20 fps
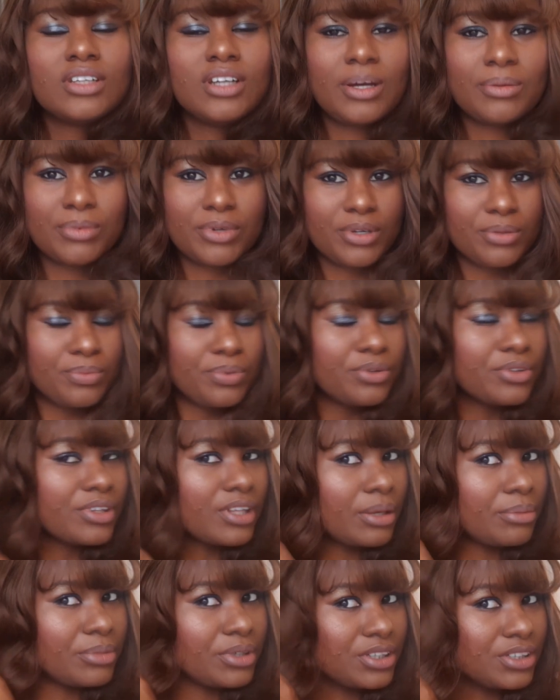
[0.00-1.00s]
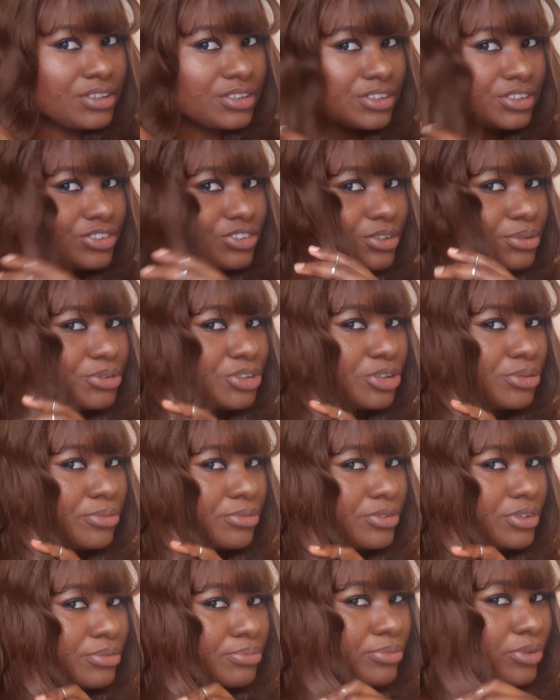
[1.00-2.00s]
I'm gonna put them in the description
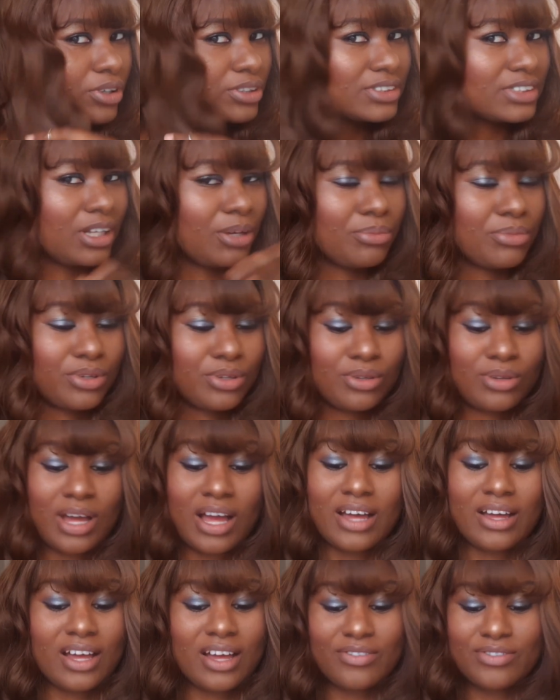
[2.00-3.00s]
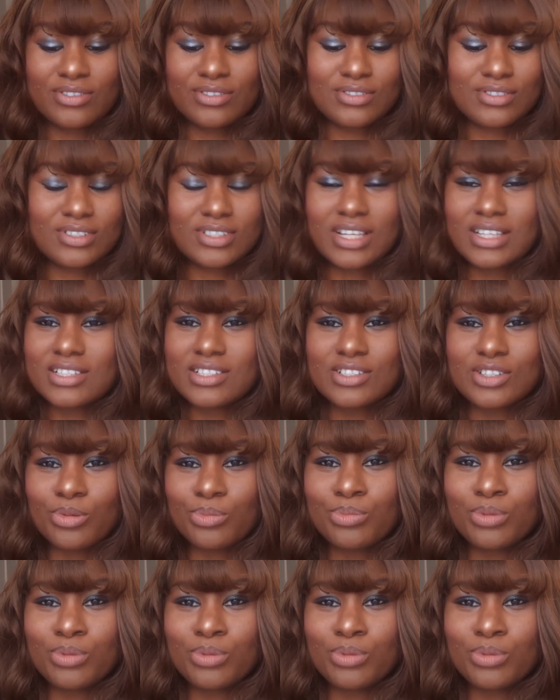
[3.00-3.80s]
box down below. I haven't set it up